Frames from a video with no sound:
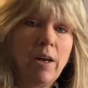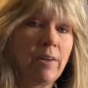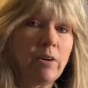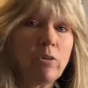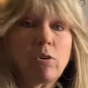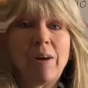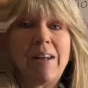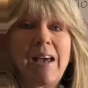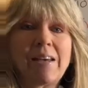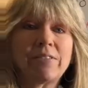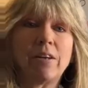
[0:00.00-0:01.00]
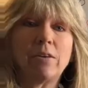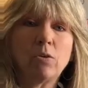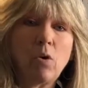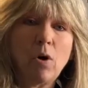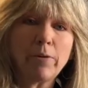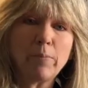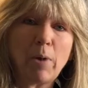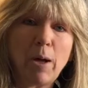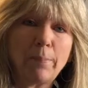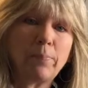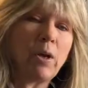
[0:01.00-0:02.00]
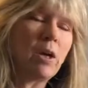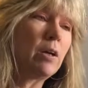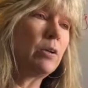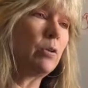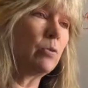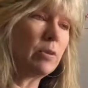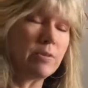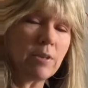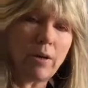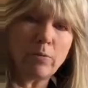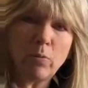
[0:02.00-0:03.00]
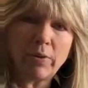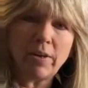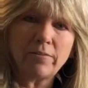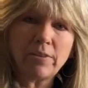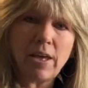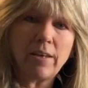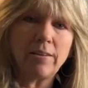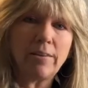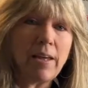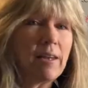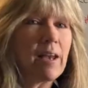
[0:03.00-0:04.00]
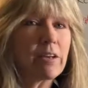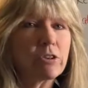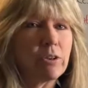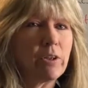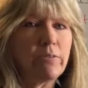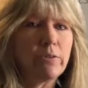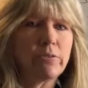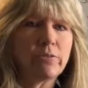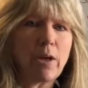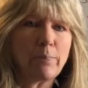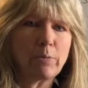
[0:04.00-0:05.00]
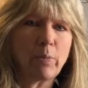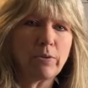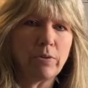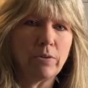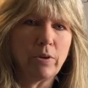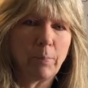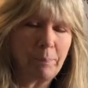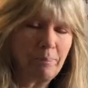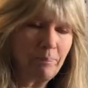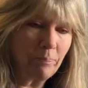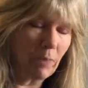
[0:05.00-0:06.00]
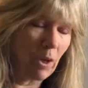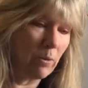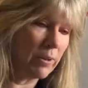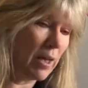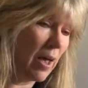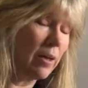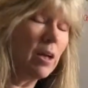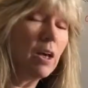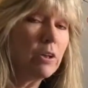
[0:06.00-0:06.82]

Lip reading: And they're a great asset. You call them up, you can tell them what they've taken. They can actually give you steps what to do with that.